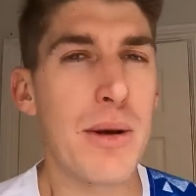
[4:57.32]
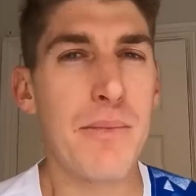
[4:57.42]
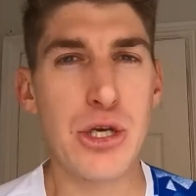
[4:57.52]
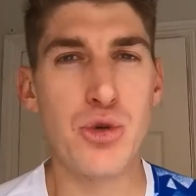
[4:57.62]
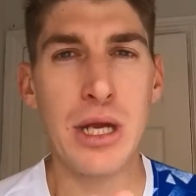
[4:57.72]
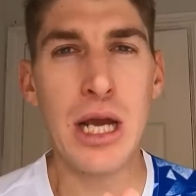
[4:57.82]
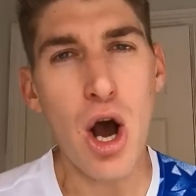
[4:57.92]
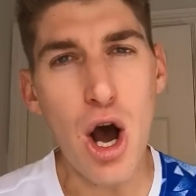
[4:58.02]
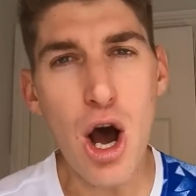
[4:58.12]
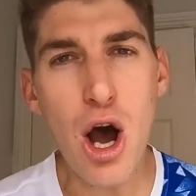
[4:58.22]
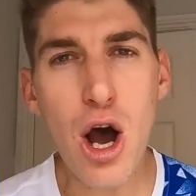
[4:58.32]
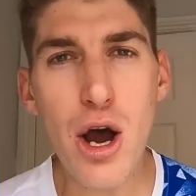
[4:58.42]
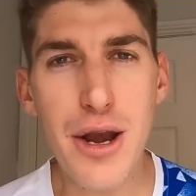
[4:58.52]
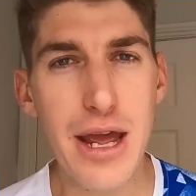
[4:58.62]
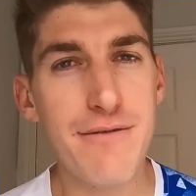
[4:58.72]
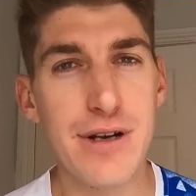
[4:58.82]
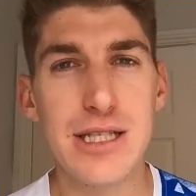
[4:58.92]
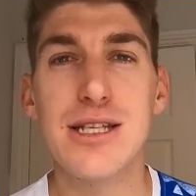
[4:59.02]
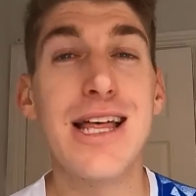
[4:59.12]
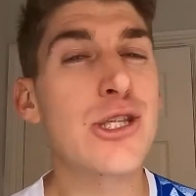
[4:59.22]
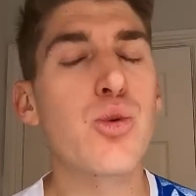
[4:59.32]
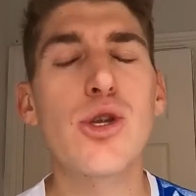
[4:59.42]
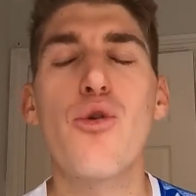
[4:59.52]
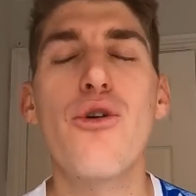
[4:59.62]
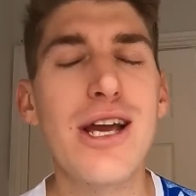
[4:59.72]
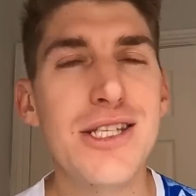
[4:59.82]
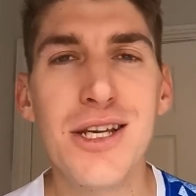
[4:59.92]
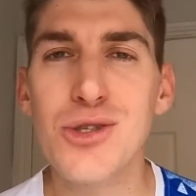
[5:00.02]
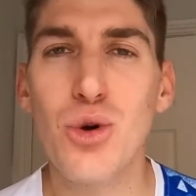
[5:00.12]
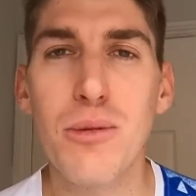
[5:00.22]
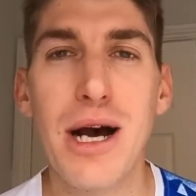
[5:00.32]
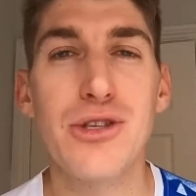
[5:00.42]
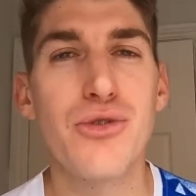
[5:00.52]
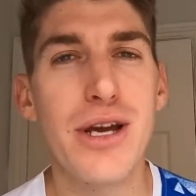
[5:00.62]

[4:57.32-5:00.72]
But by doing hard efforts, that's what racing is all about.